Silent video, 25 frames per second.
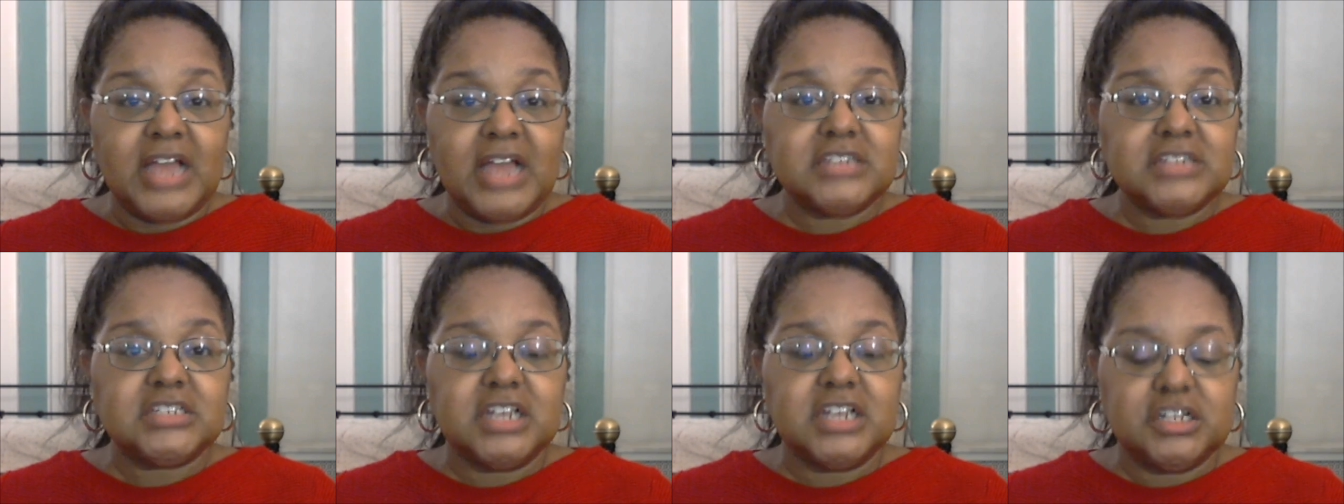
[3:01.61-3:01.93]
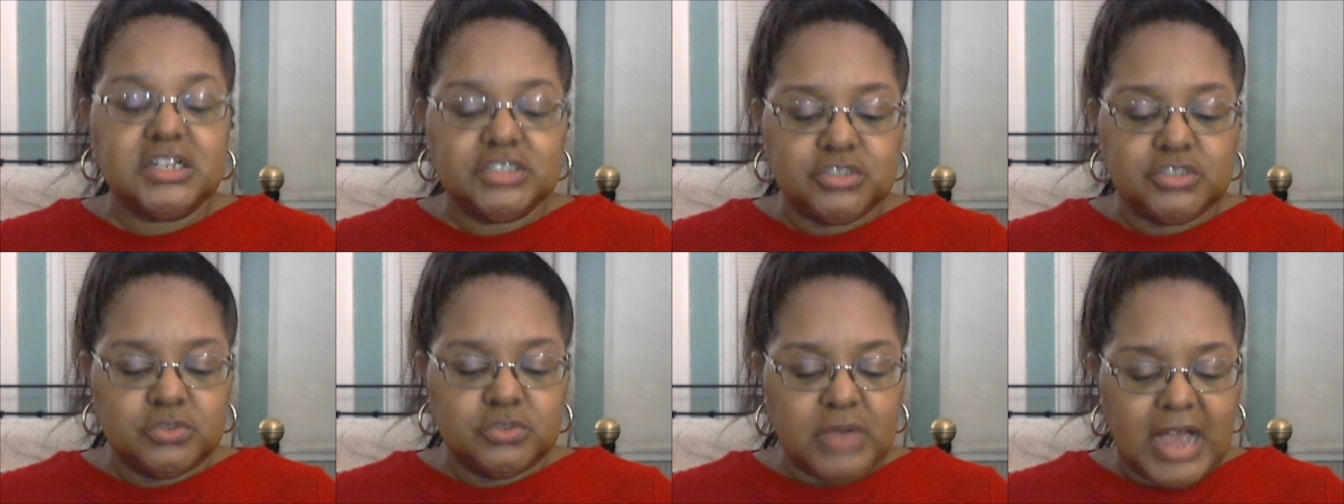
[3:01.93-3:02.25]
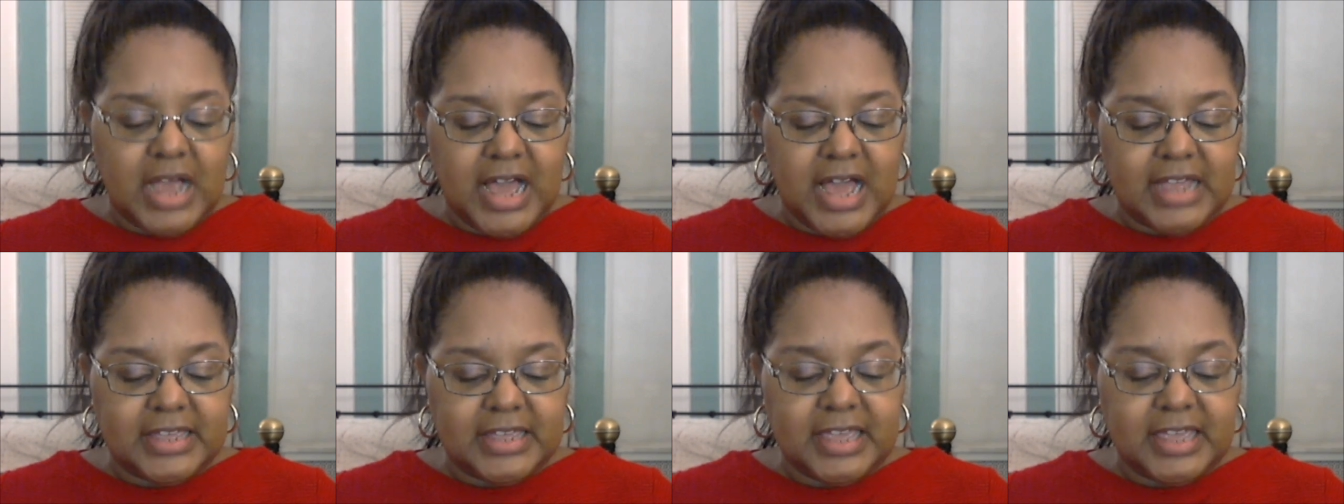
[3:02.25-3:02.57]
I tell you
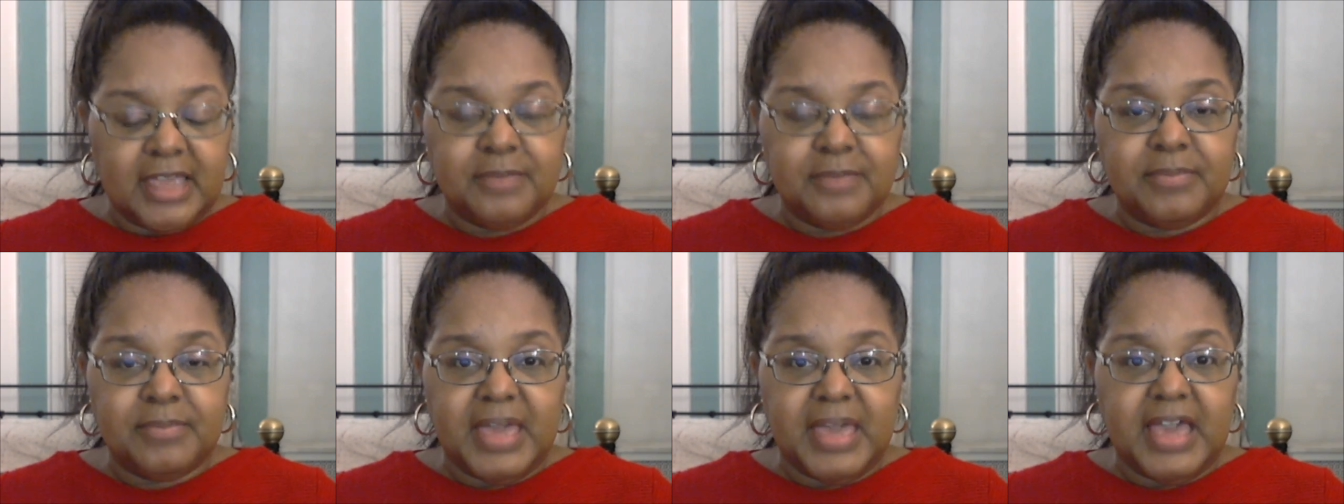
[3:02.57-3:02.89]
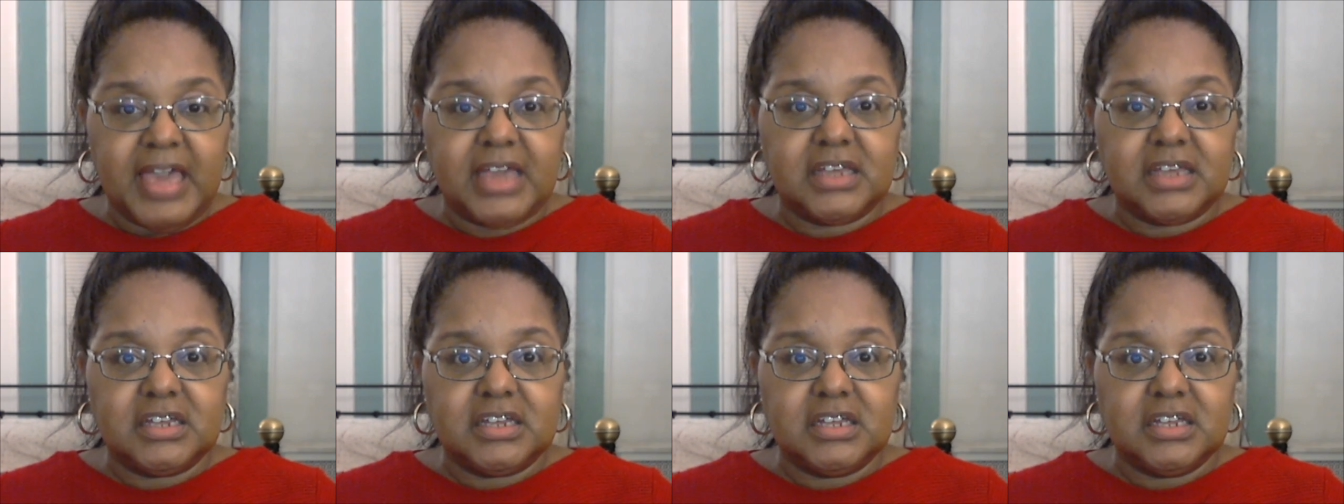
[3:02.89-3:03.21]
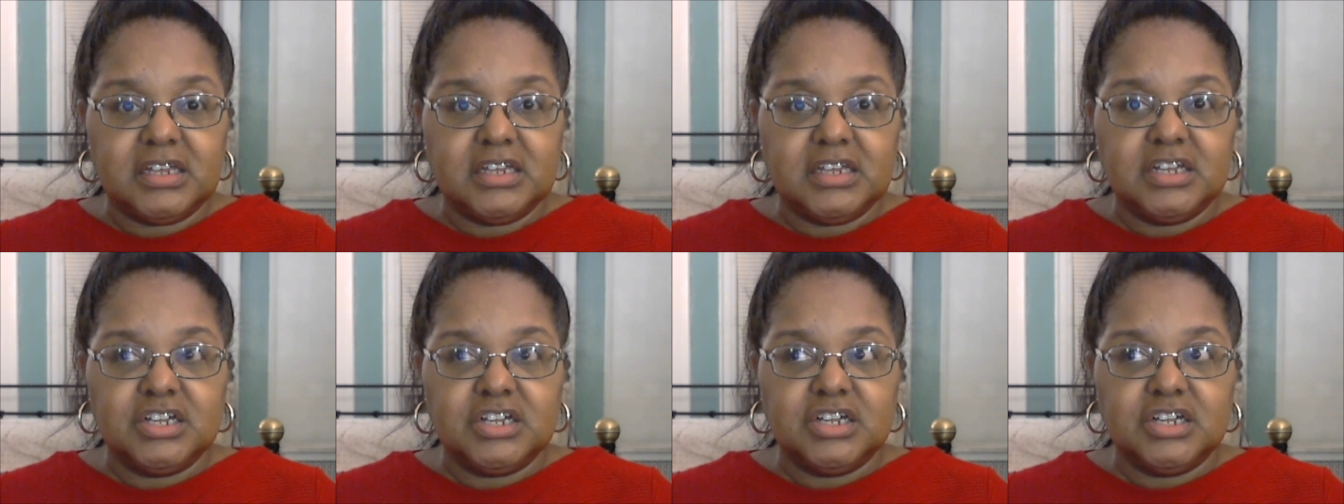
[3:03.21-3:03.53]
I came back
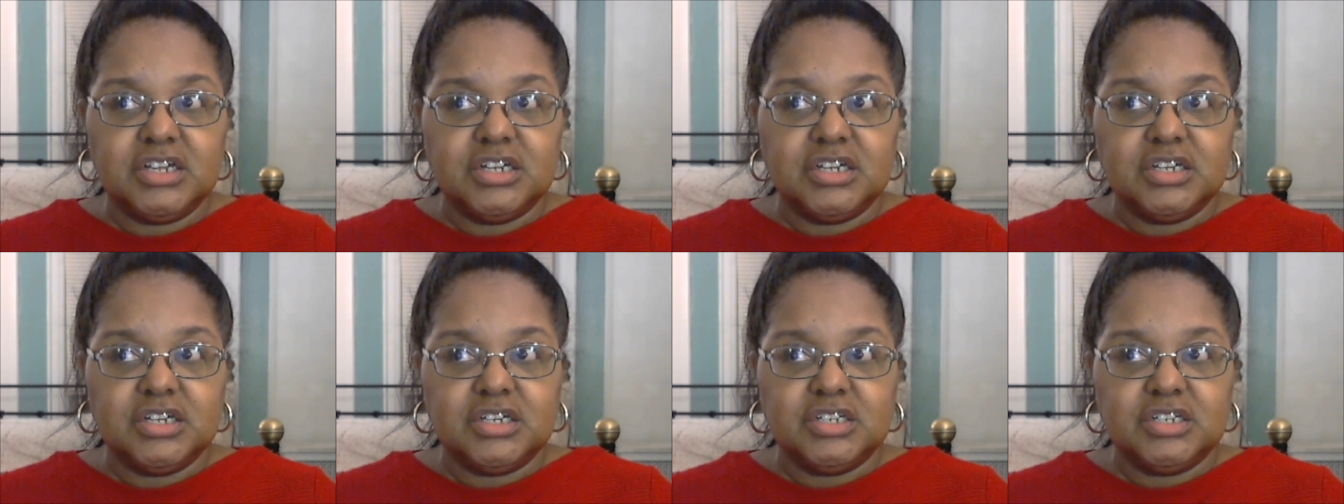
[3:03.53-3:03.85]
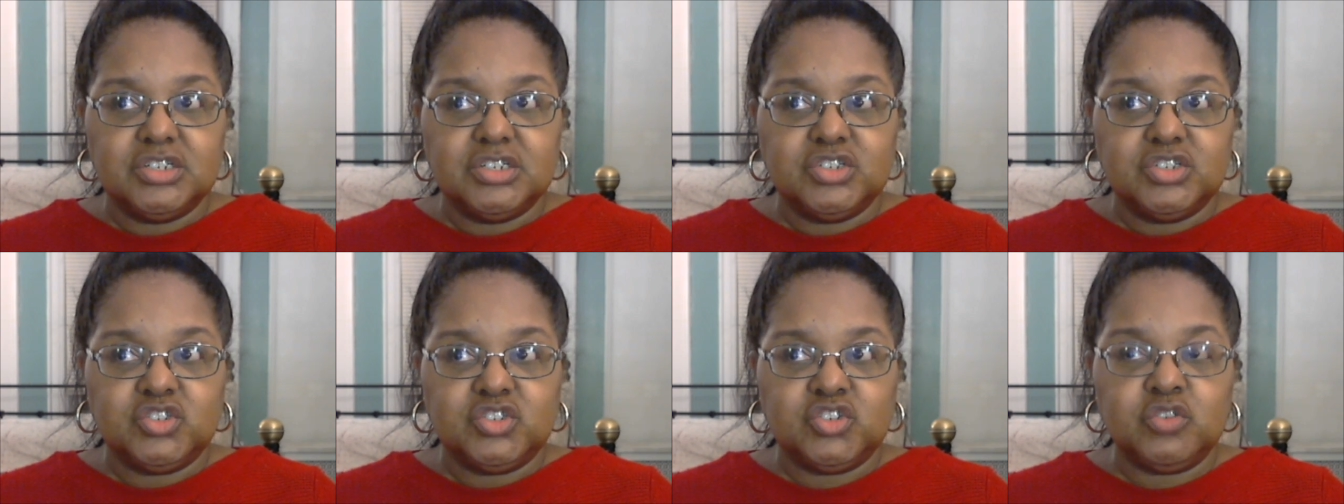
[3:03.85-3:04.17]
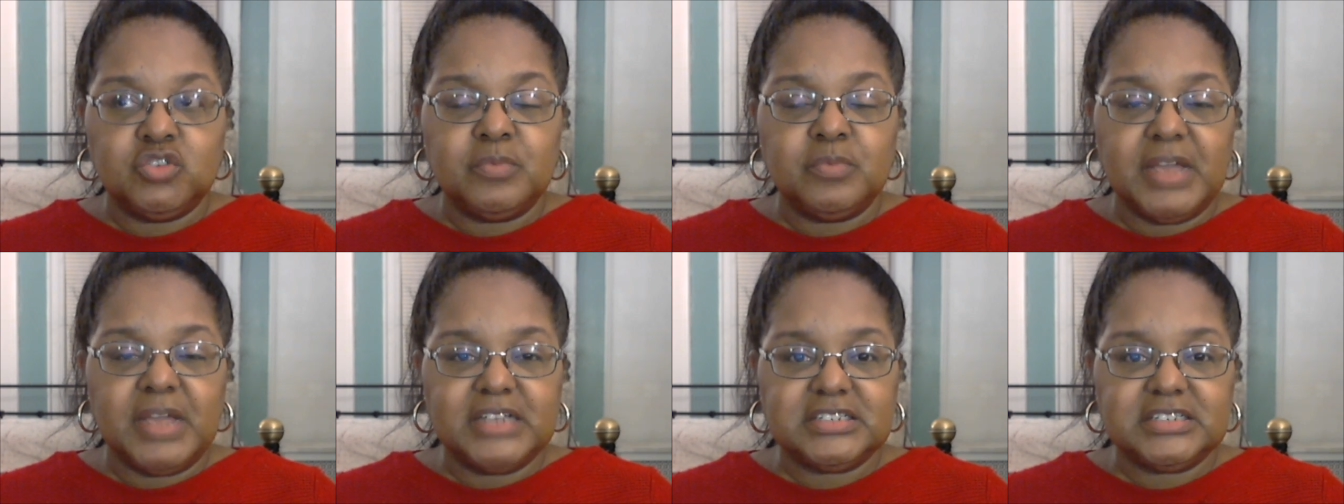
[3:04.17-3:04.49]

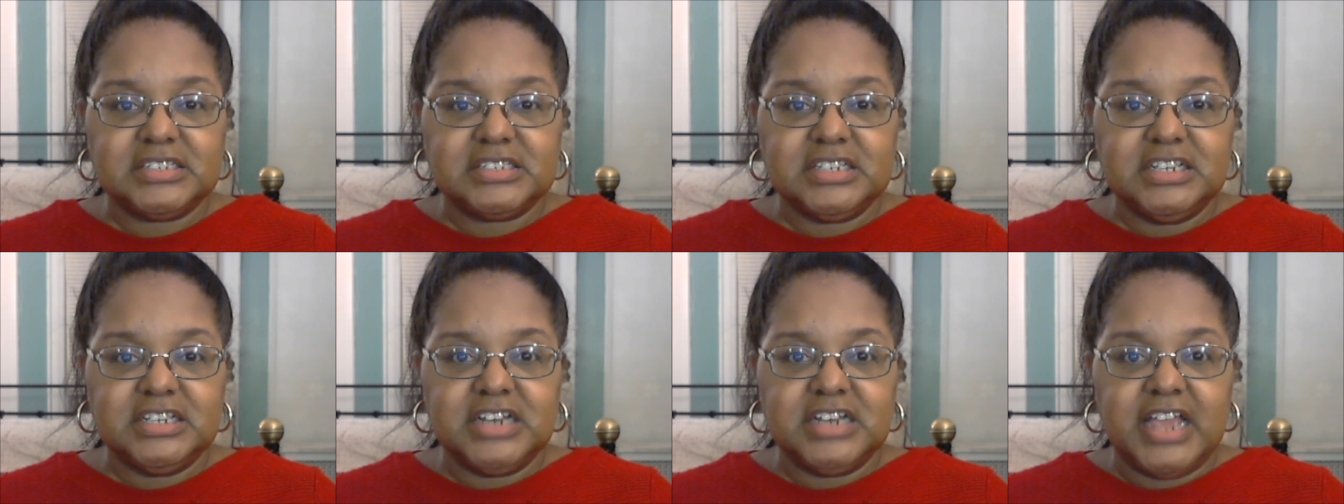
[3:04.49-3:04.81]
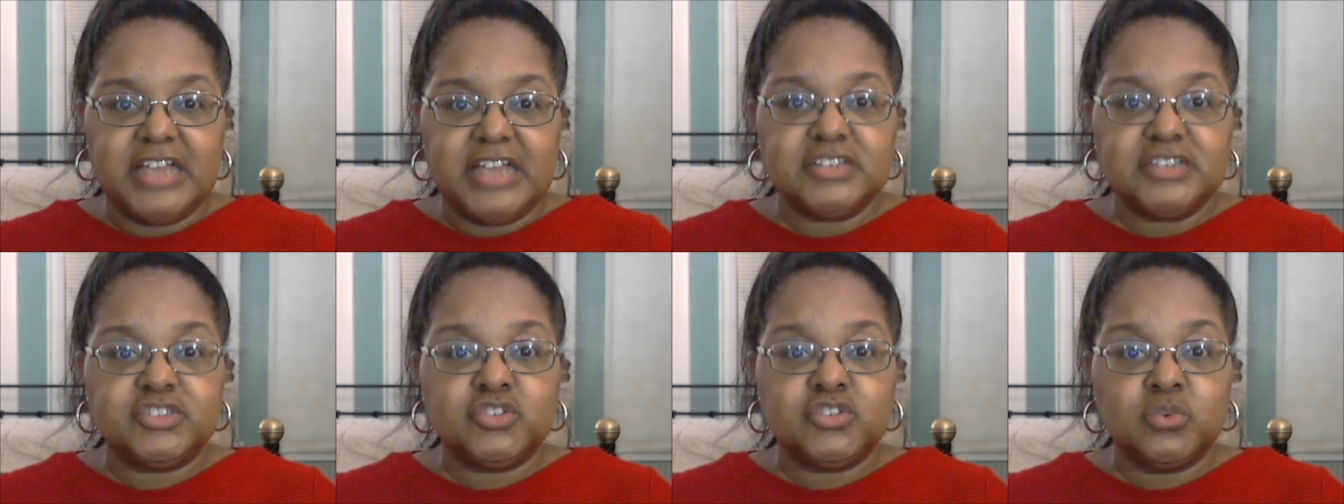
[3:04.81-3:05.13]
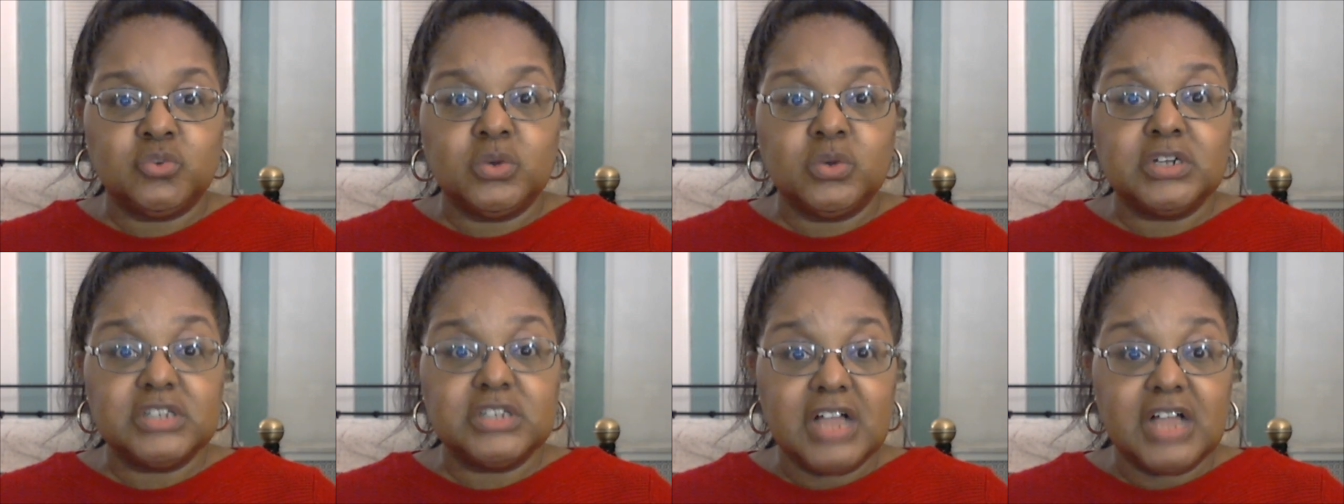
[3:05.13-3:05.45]
to my seat at
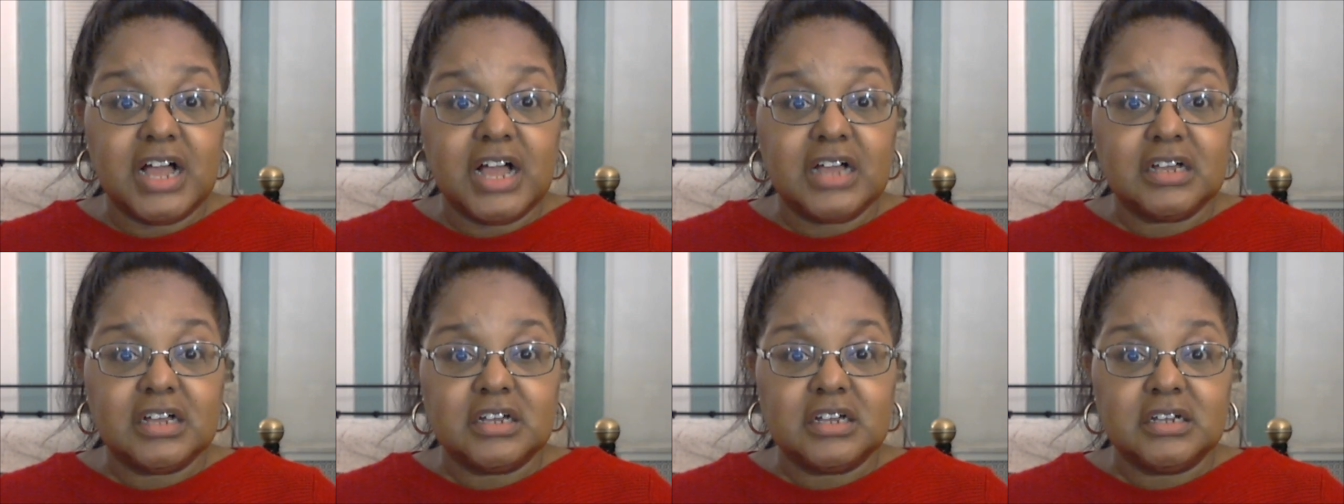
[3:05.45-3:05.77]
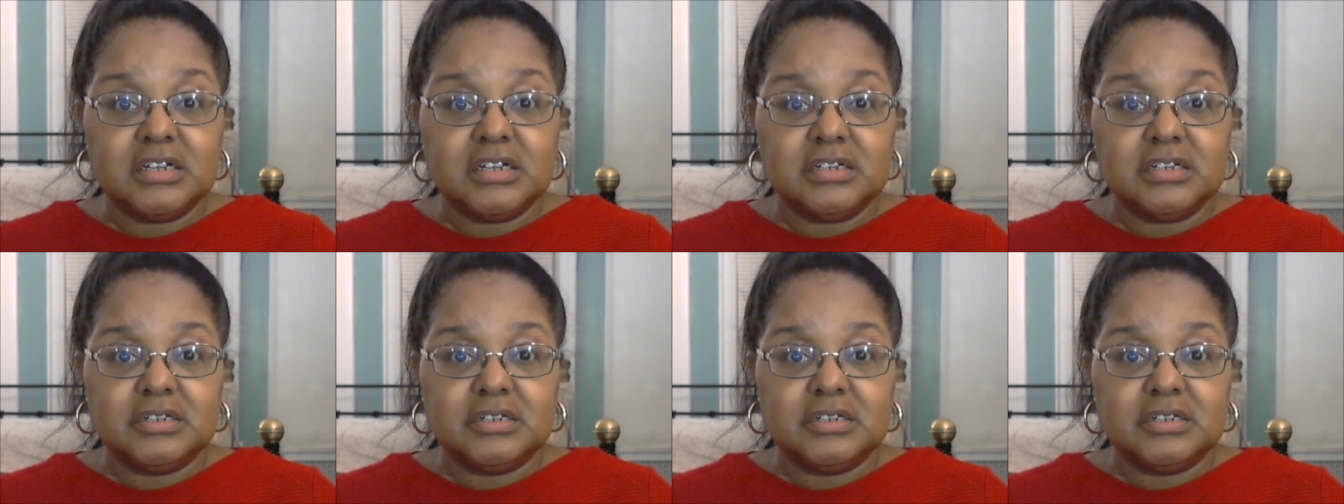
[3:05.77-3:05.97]
2 o'clock,